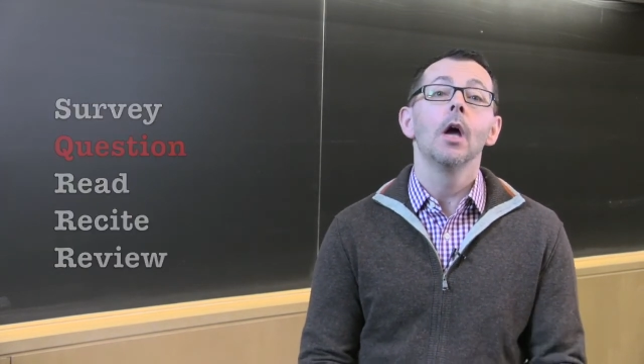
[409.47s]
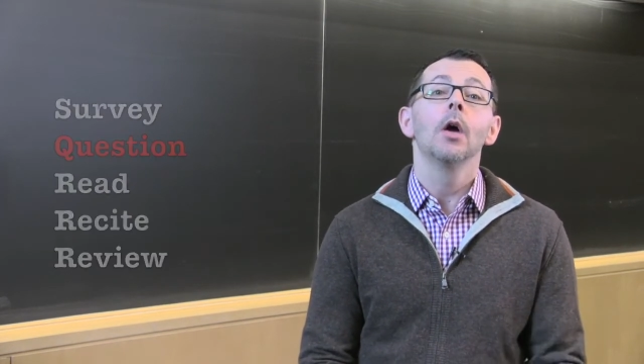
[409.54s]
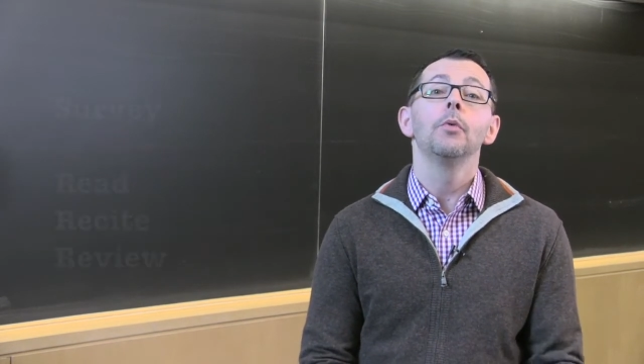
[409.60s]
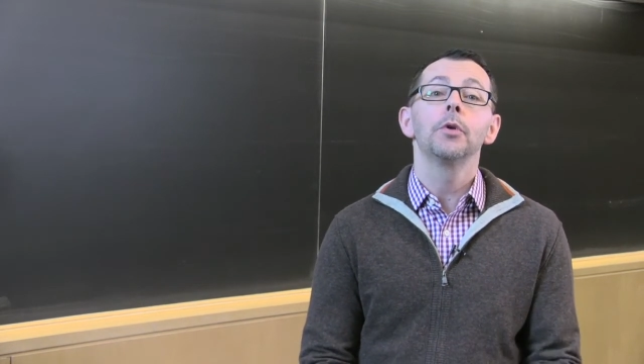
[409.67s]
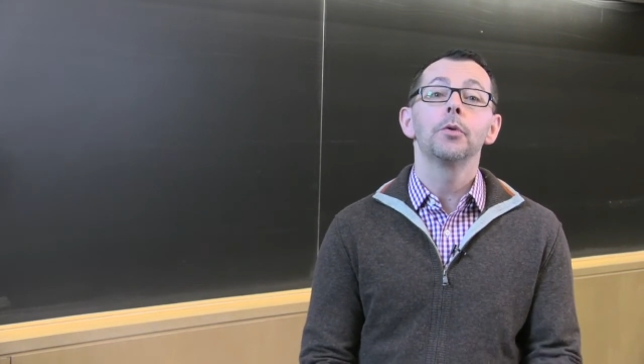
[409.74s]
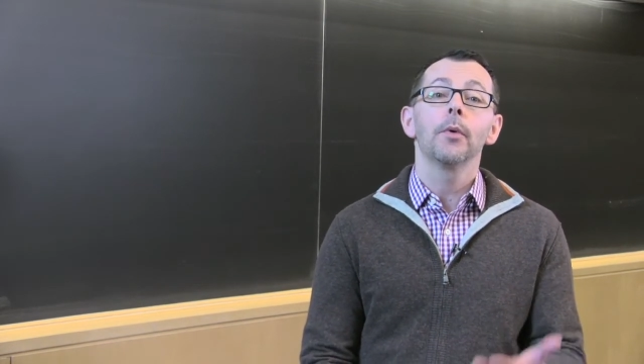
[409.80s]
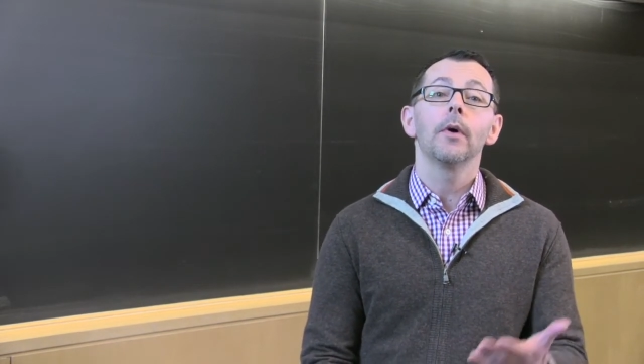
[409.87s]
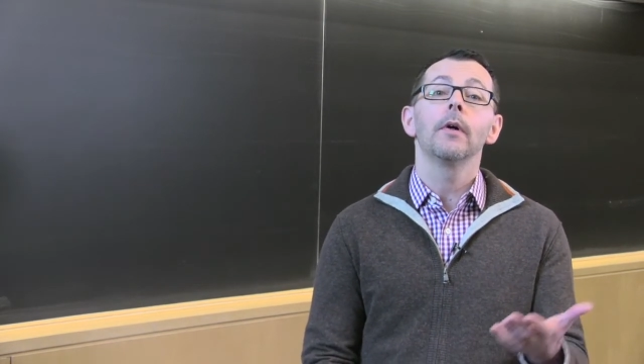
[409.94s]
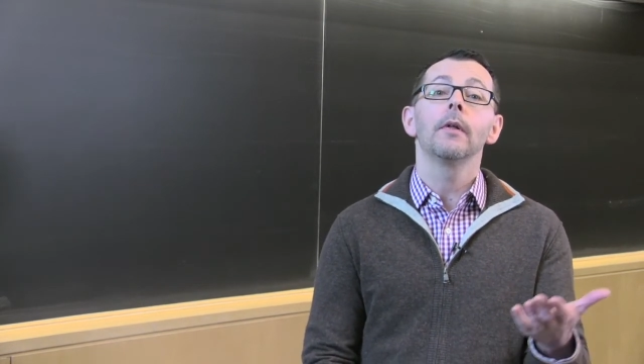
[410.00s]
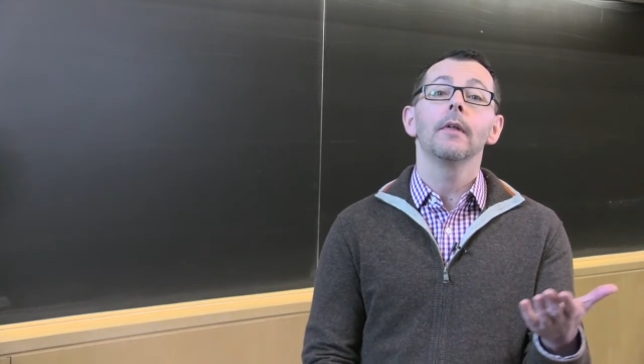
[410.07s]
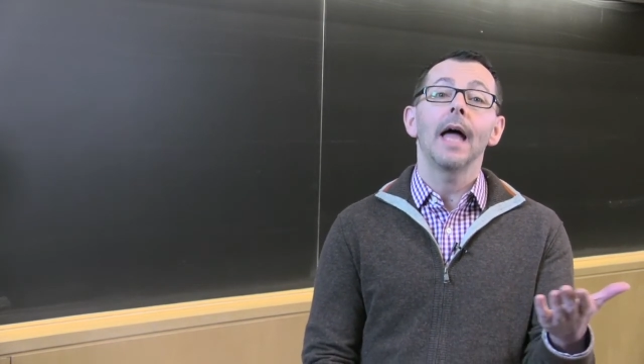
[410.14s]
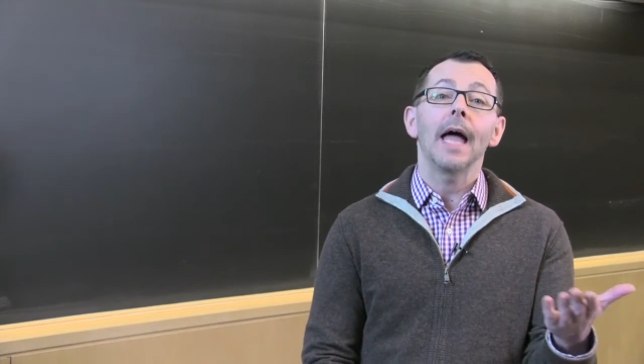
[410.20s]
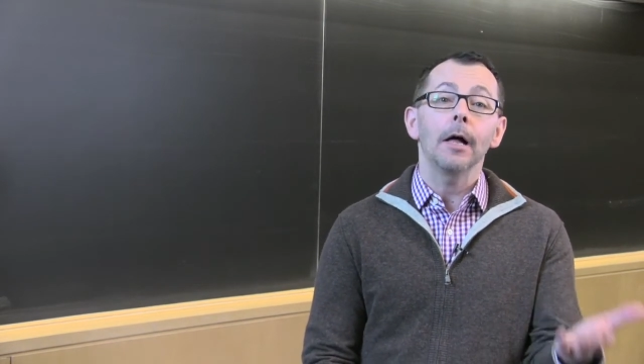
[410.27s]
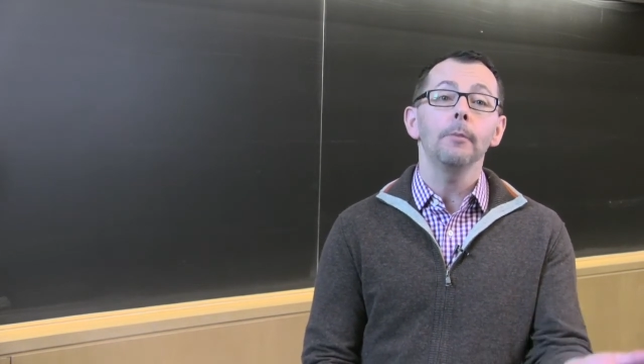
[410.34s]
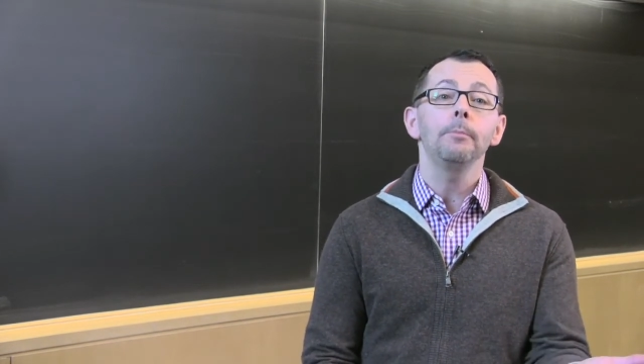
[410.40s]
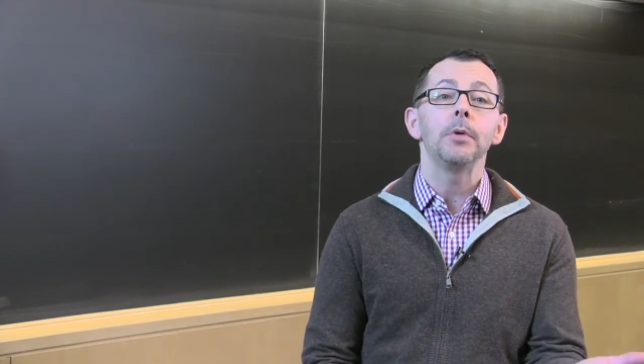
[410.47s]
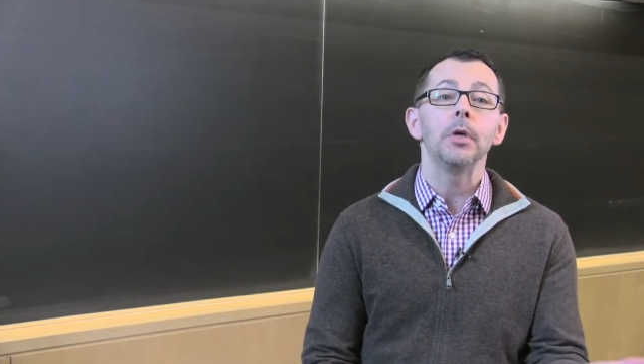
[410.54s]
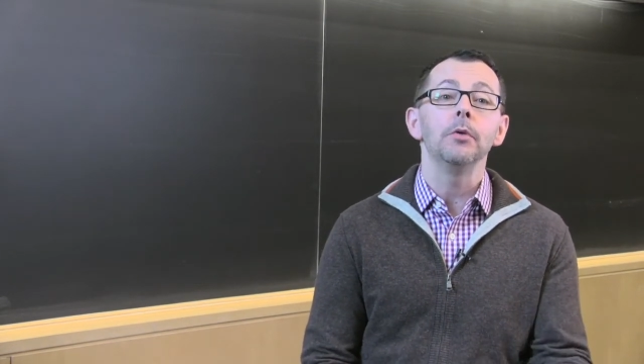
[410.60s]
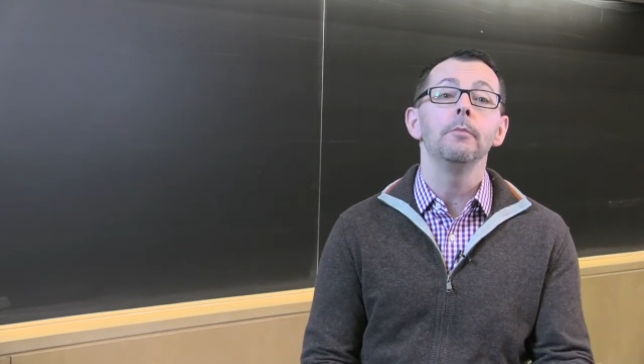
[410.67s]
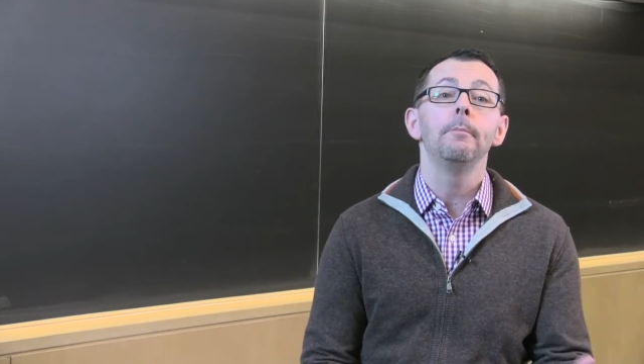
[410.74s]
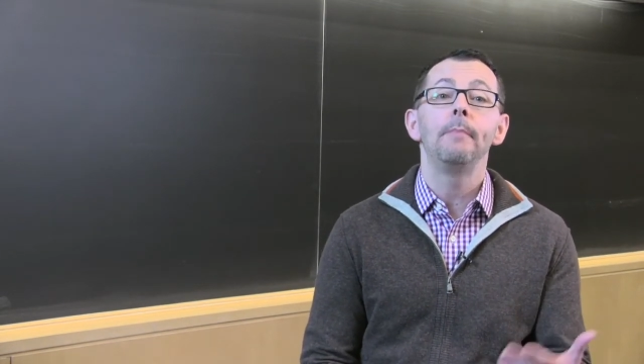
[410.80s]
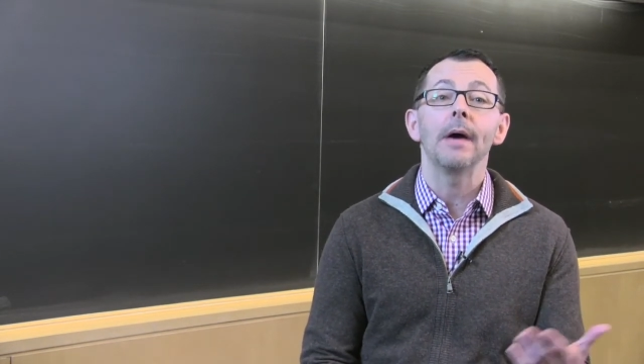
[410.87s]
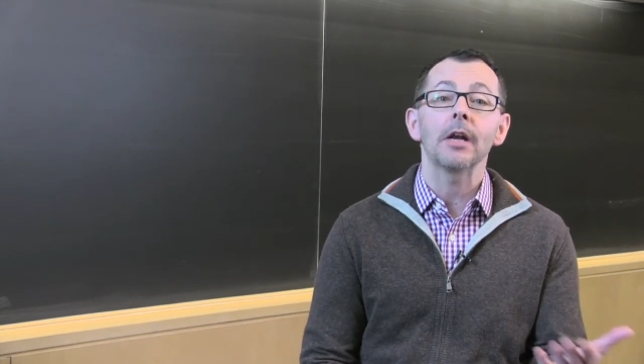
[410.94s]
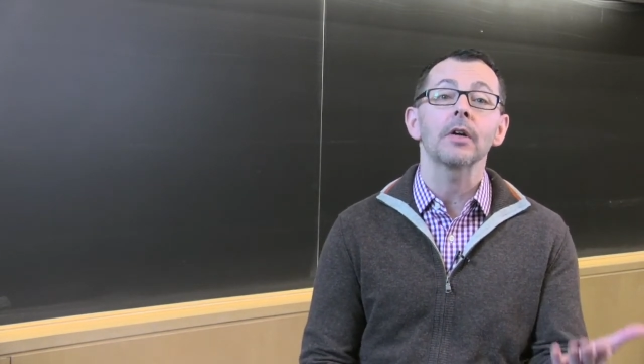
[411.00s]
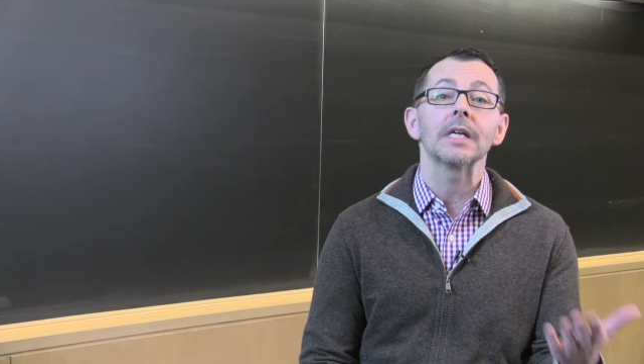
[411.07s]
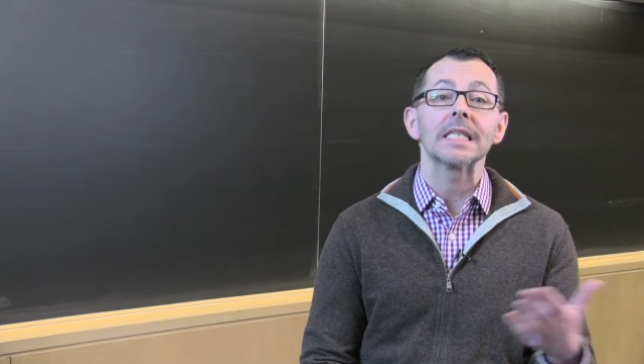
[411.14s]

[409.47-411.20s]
which will help you better